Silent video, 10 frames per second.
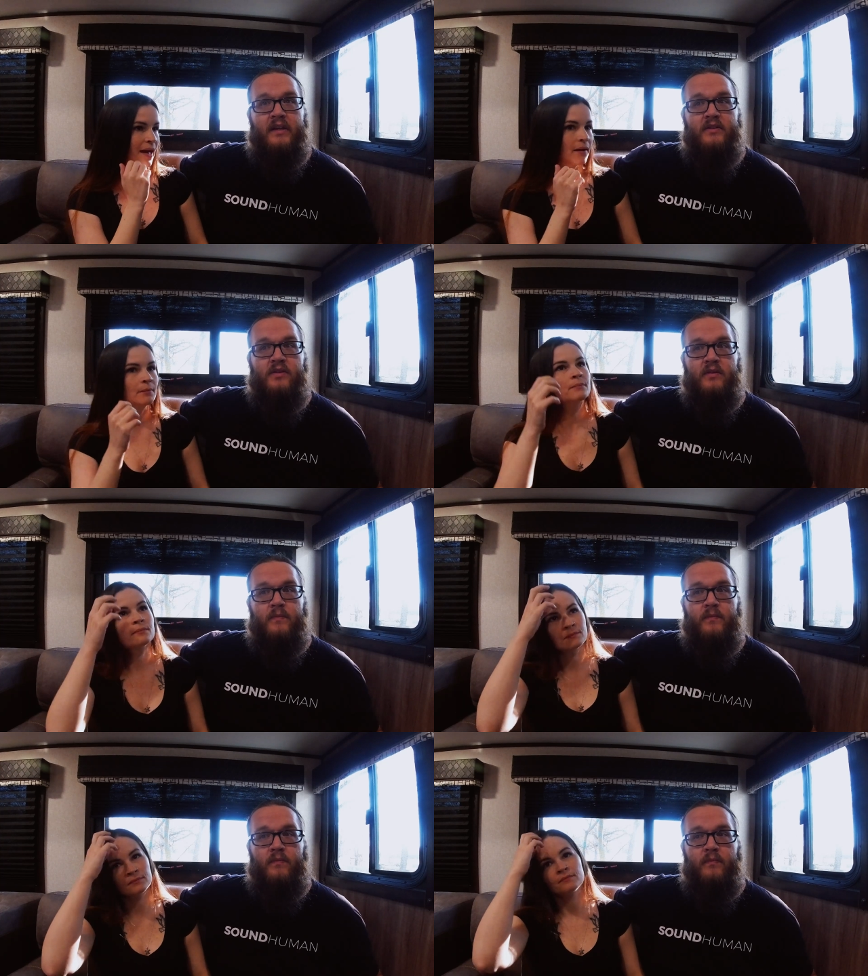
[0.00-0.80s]
Speaker 1: light into
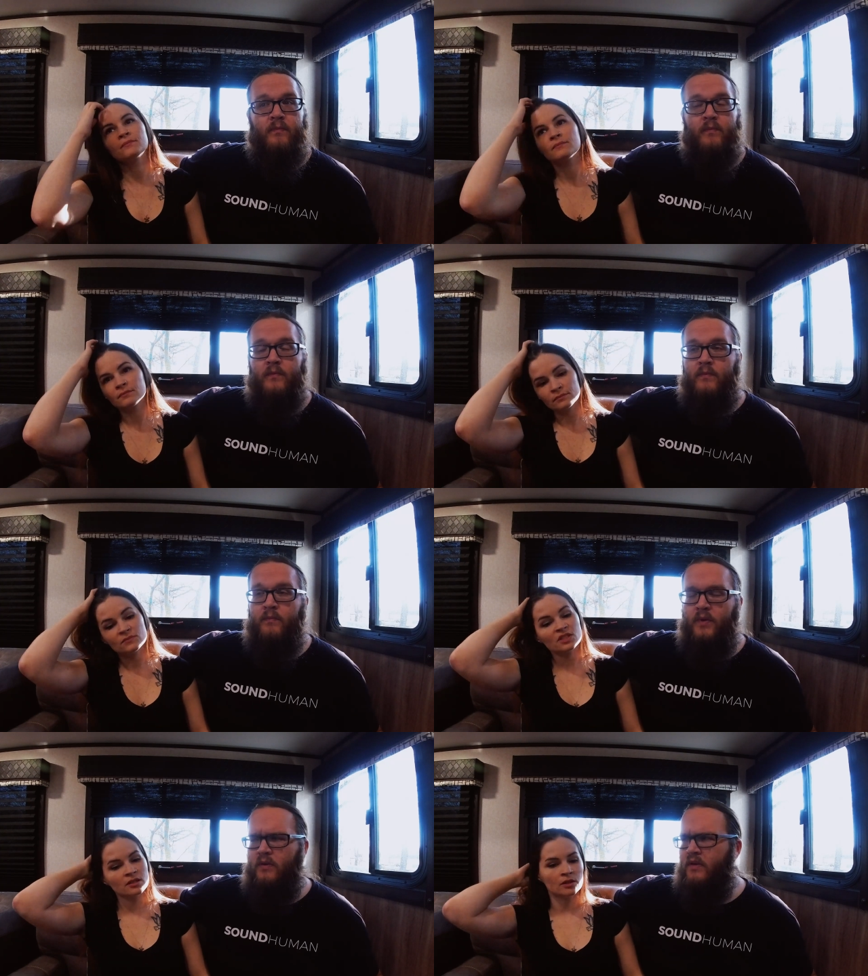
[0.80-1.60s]
the
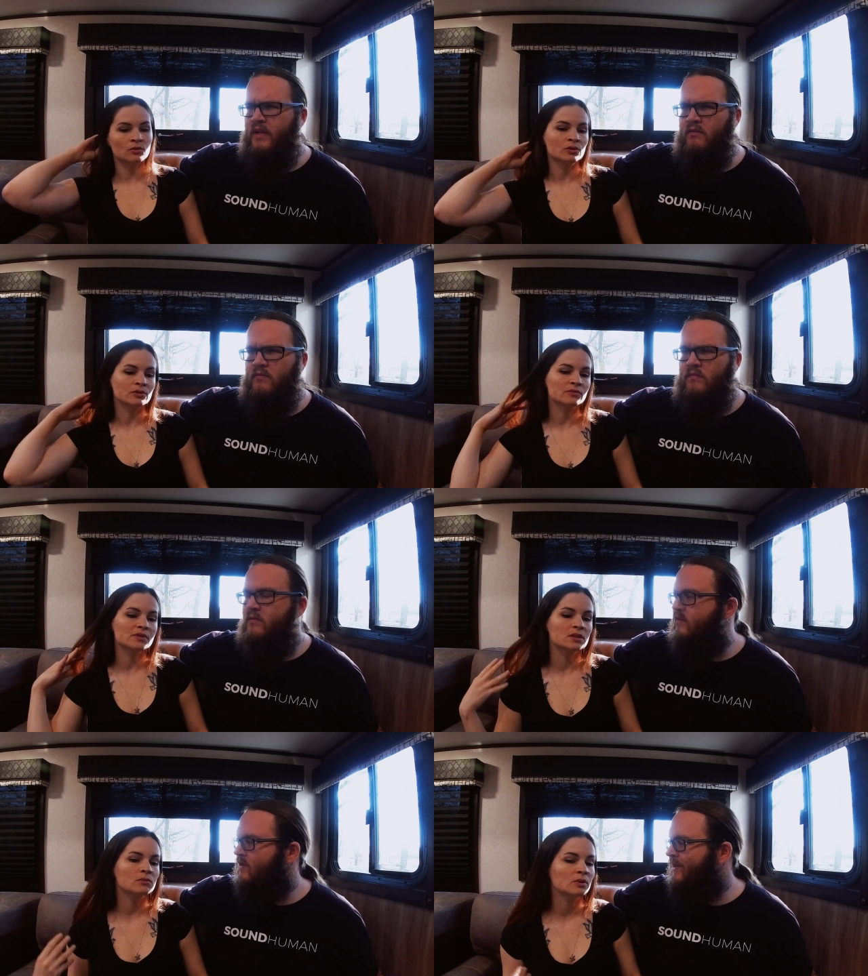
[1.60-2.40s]

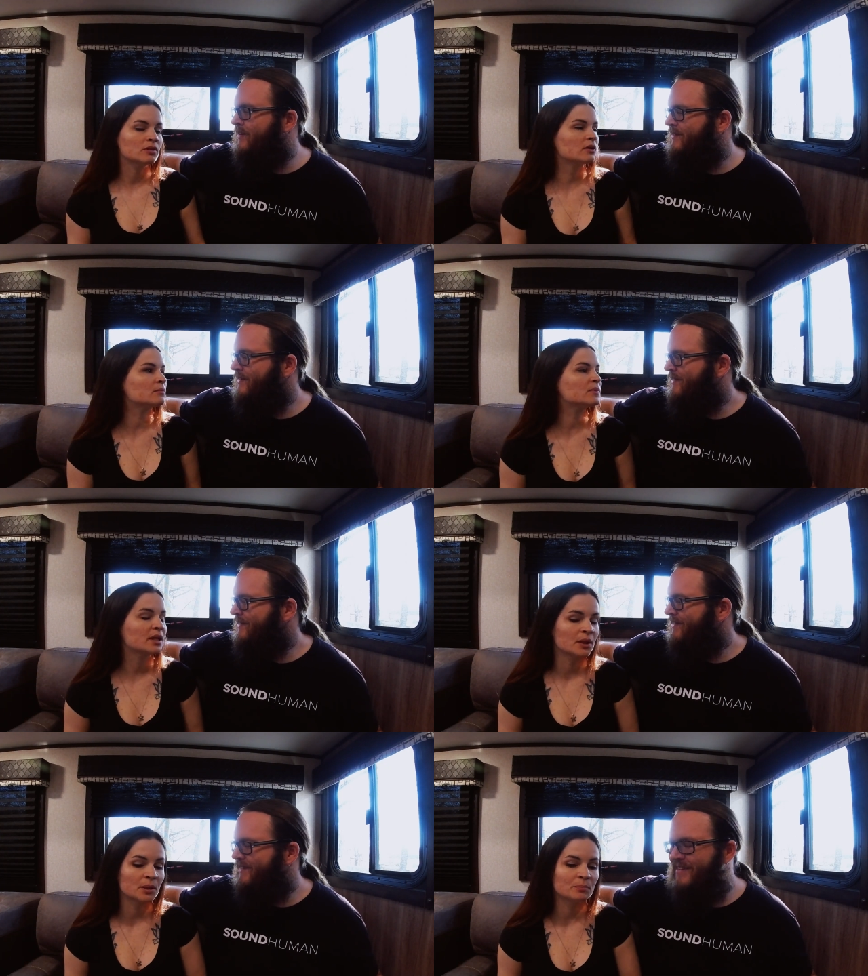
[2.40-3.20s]
Speaker 2: building. Sunroofs and
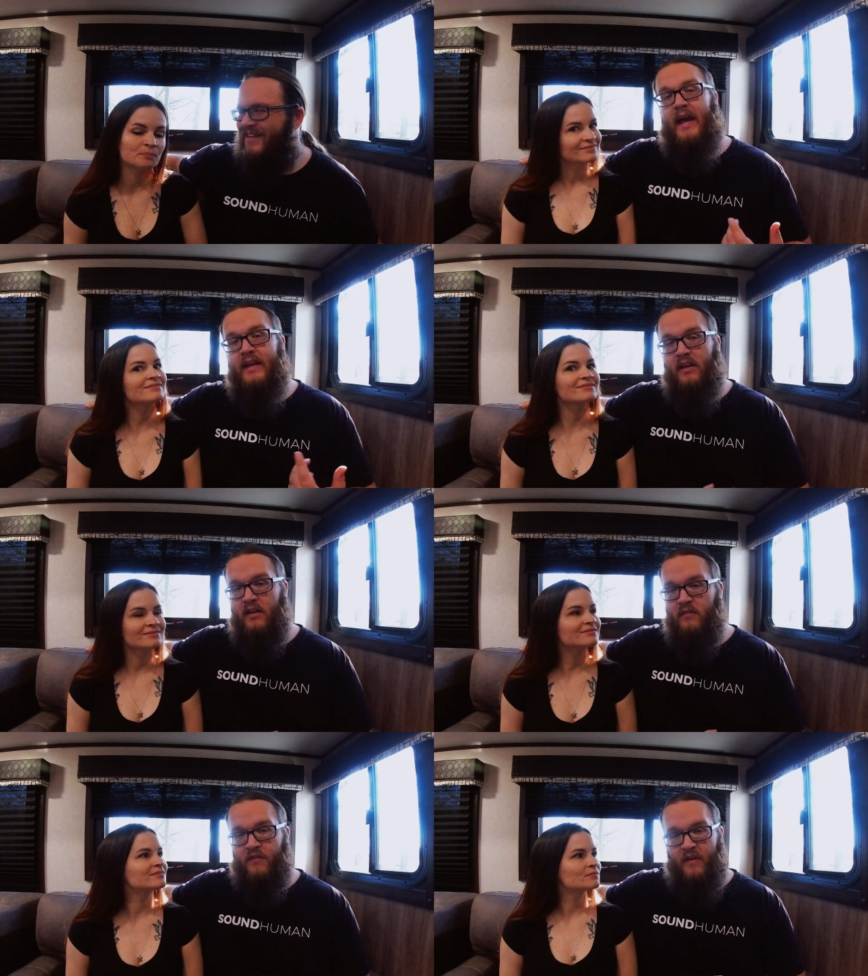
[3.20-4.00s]
yeah.
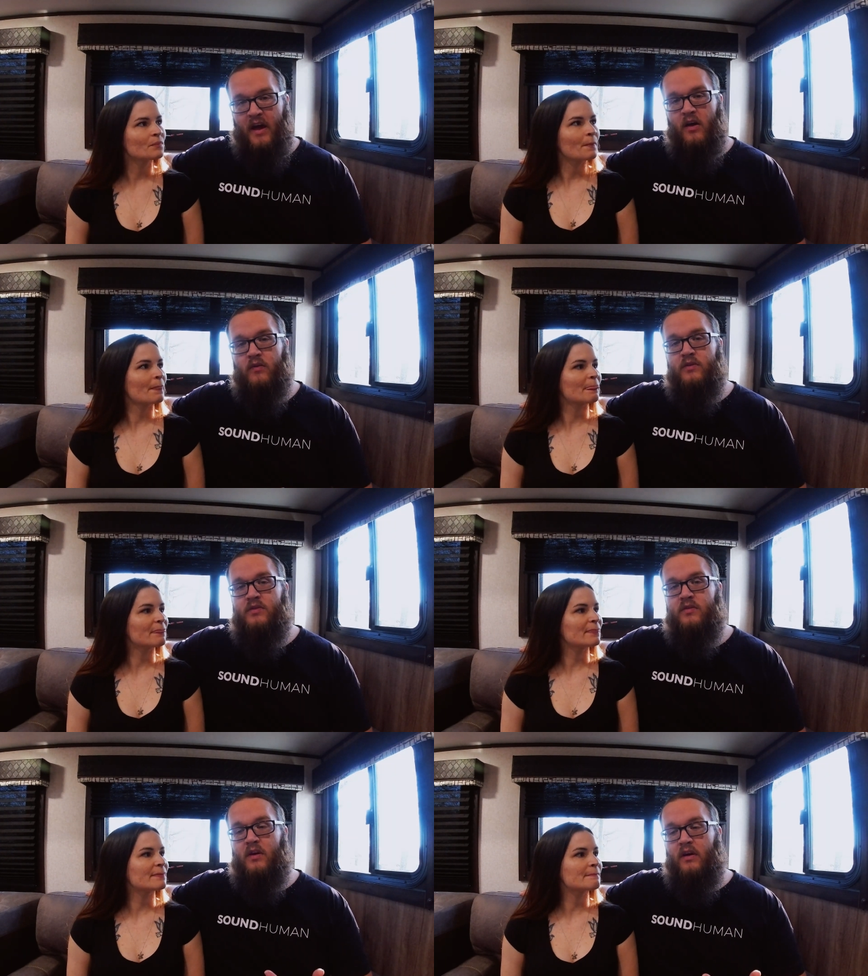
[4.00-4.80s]
Speaker 1: Annalyn
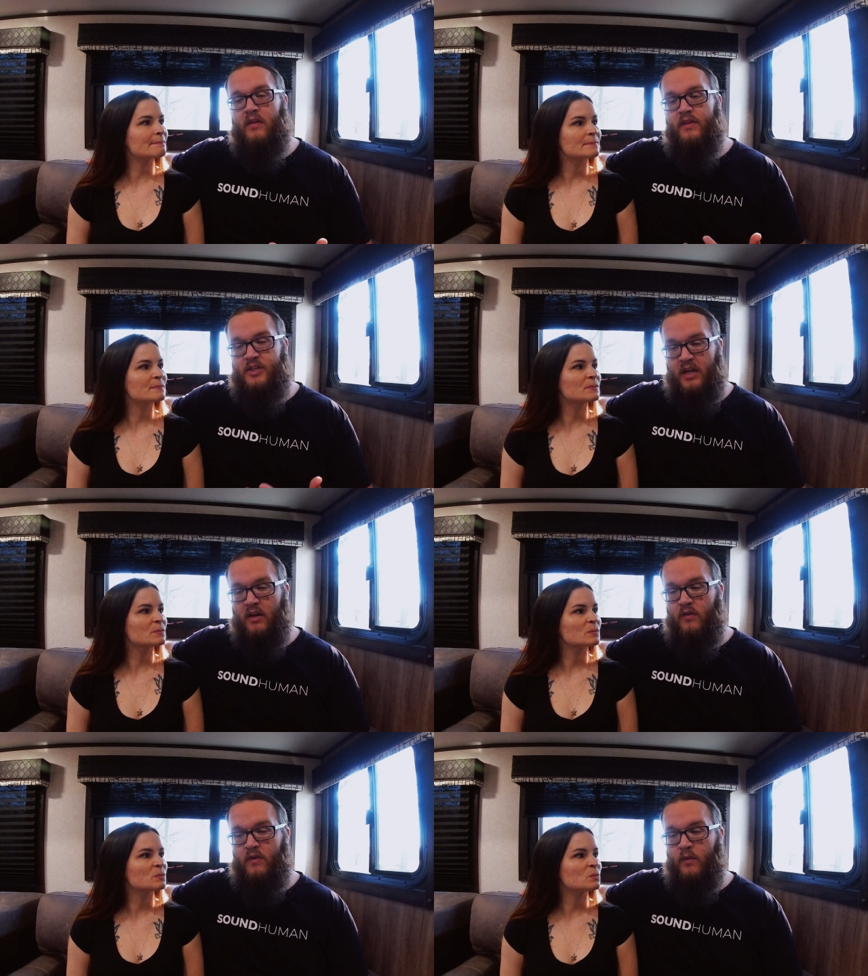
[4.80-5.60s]
found uh, the
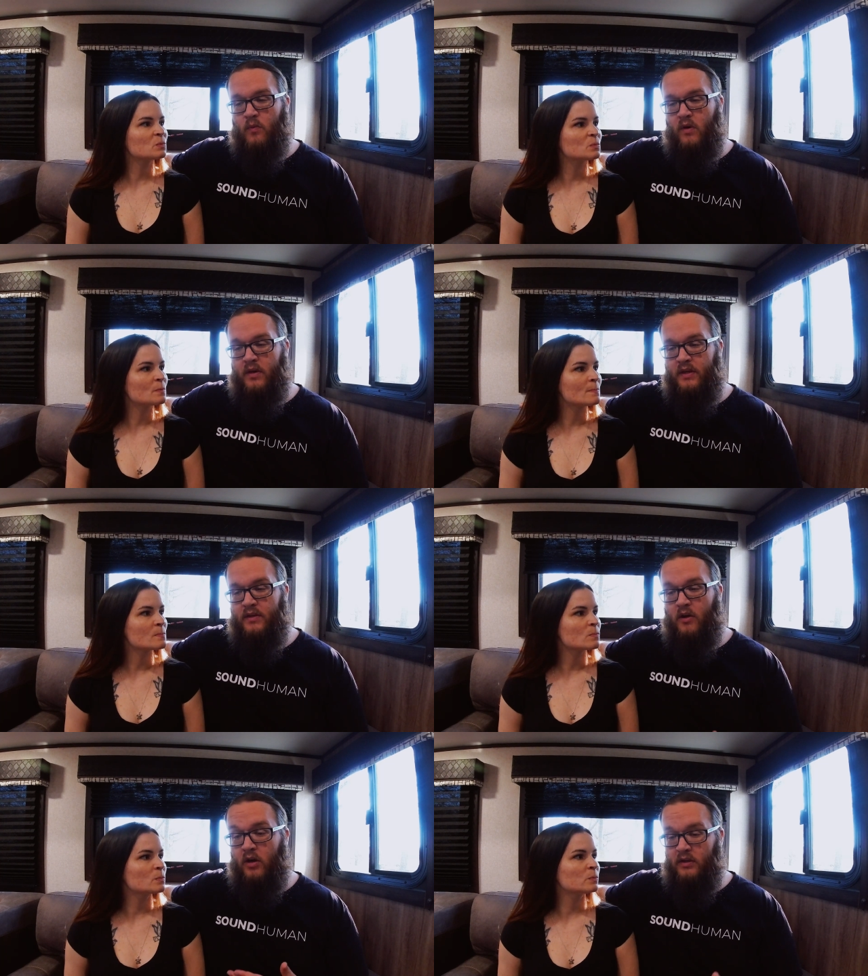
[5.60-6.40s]
Jayco that we
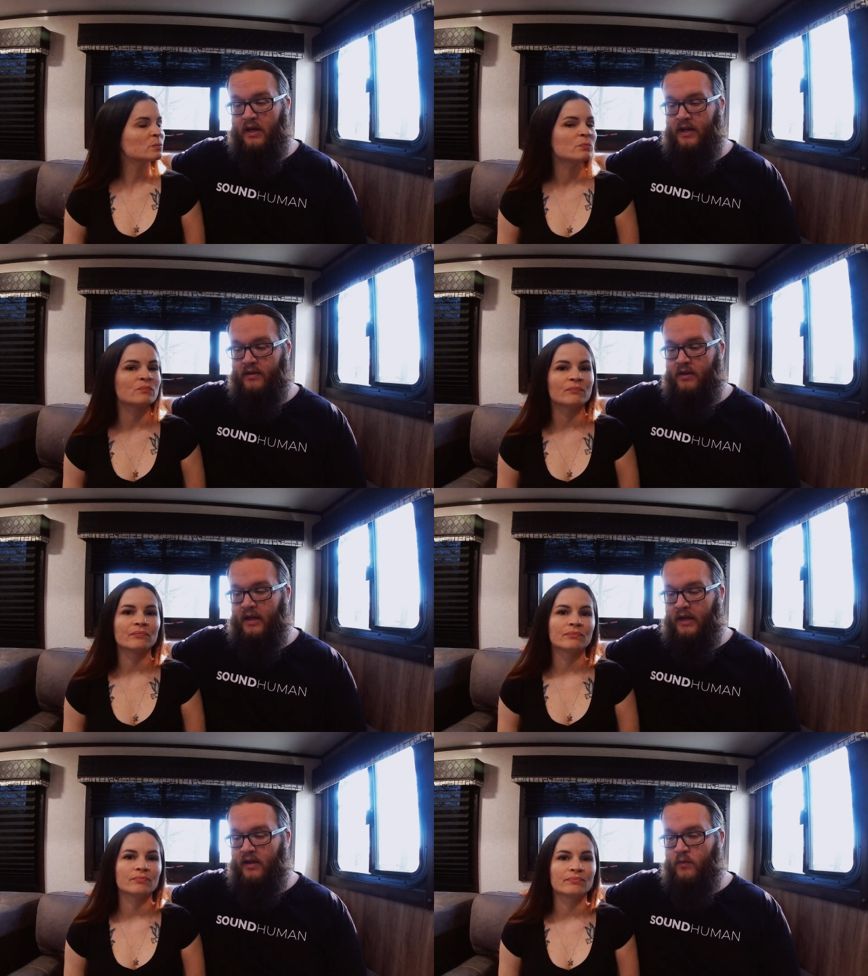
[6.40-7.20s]
wanted online,
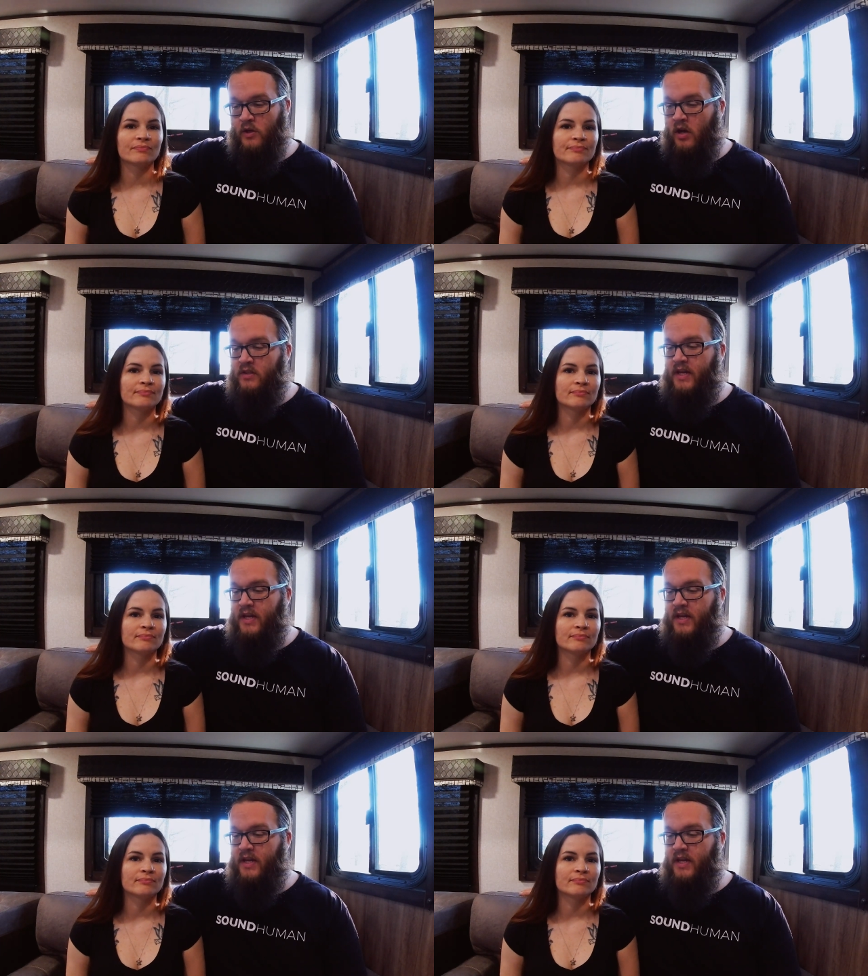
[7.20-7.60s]
and we